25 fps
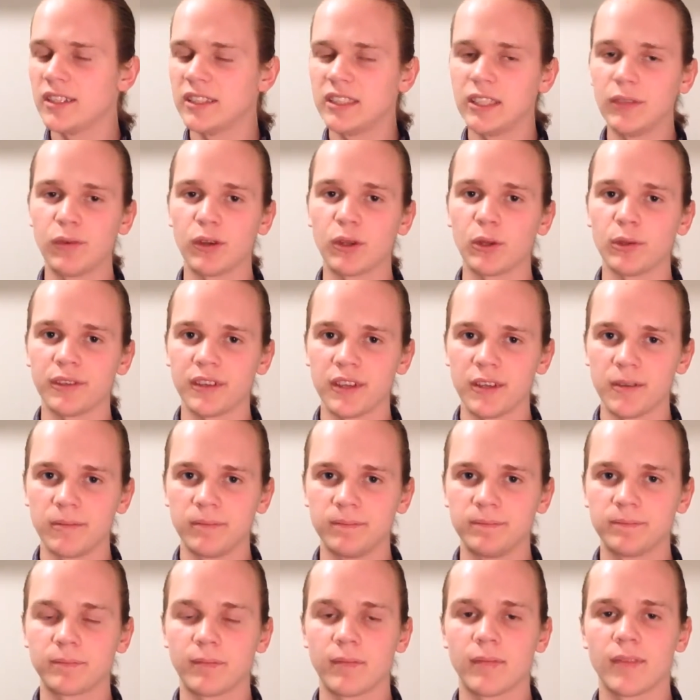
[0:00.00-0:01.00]
difficulty.
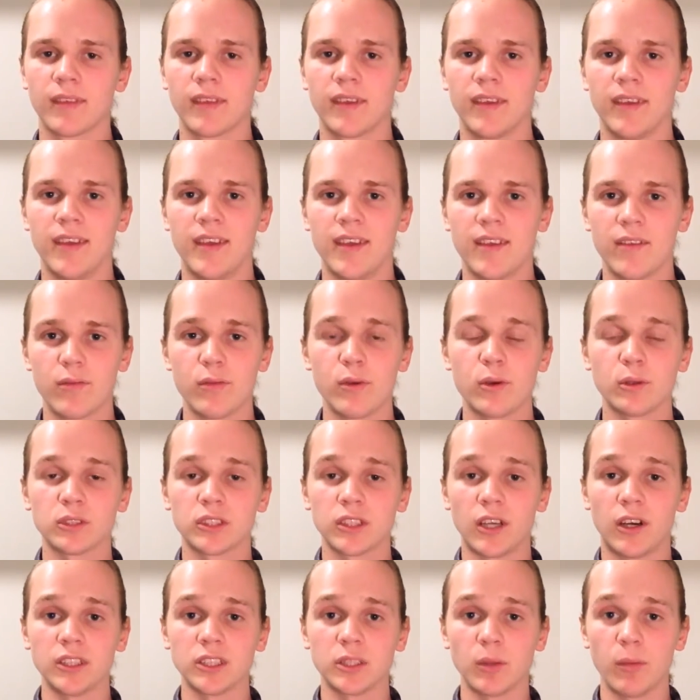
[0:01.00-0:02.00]
So
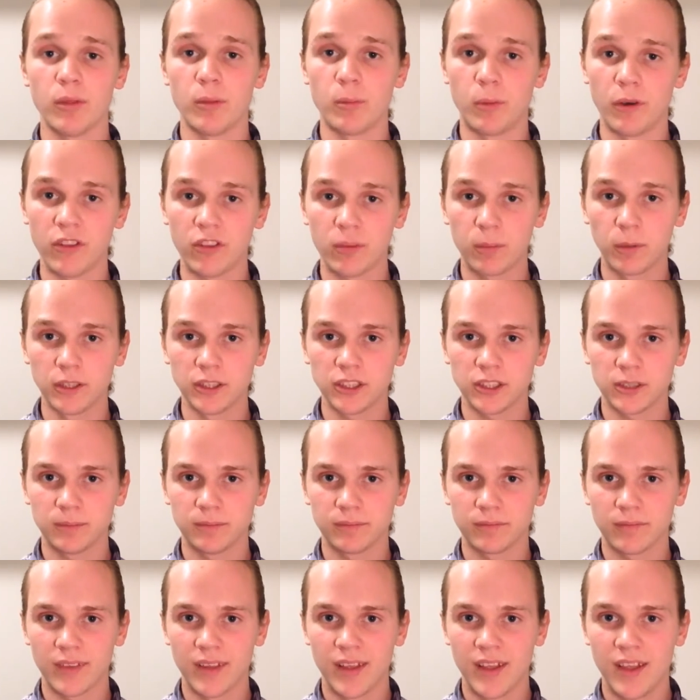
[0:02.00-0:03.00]
those are some of the principles.
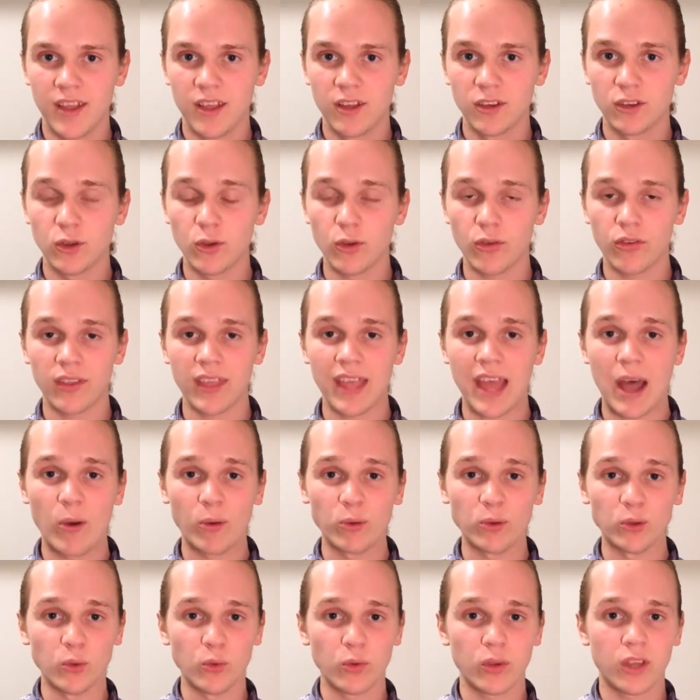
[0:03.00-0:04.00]
Do you see how
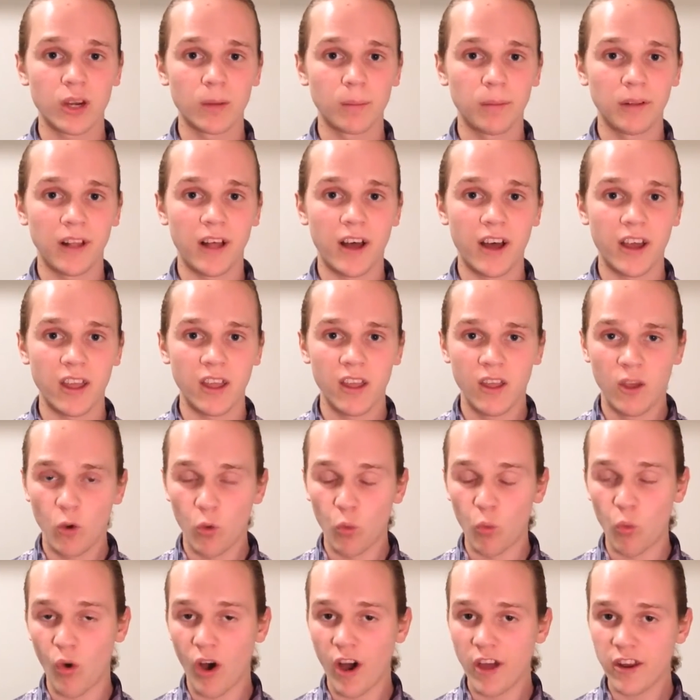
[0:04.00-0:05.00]
you can apply
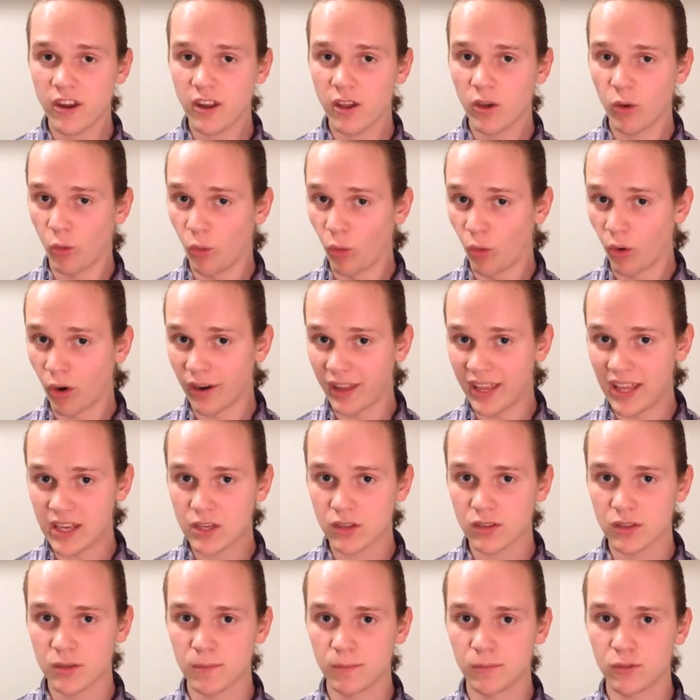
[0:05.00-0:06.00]
one or each
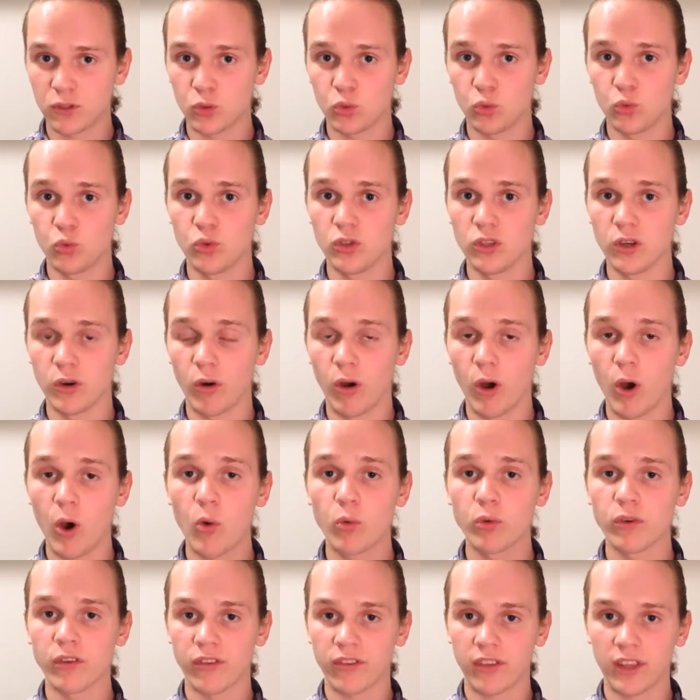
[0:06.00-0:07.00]
of them to your
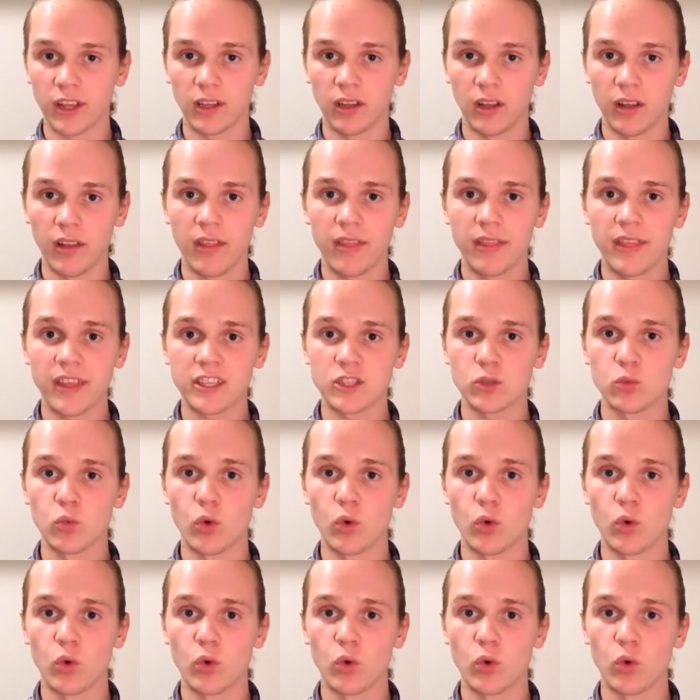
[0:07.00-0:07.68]
own skill that